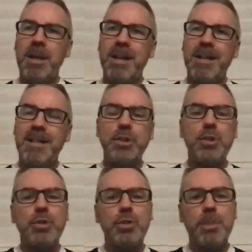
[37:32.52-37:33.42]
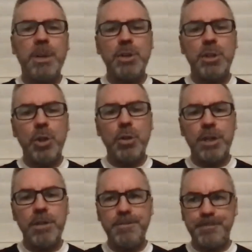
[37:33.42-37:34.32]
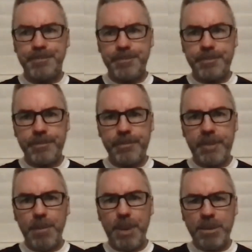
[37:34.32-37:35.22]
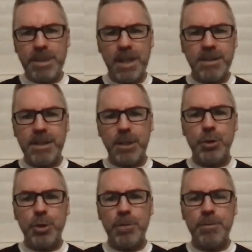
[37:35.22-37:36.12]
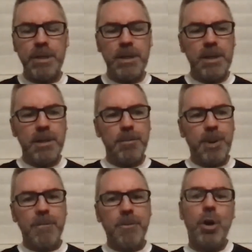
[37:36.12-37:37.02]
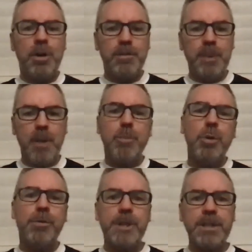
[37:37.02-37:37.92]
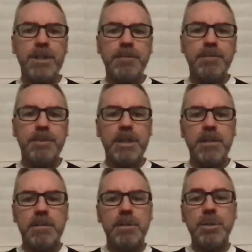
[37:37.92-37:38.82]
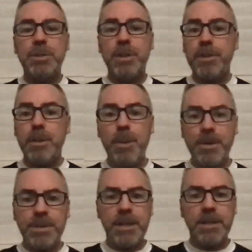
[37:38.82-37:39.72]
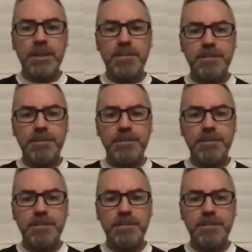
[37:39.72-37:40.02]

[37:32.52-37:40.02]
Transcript: I didn't do too much in lockdown, but I'm starting to get through it. But I've got a proofreader that knows nothing about cycling.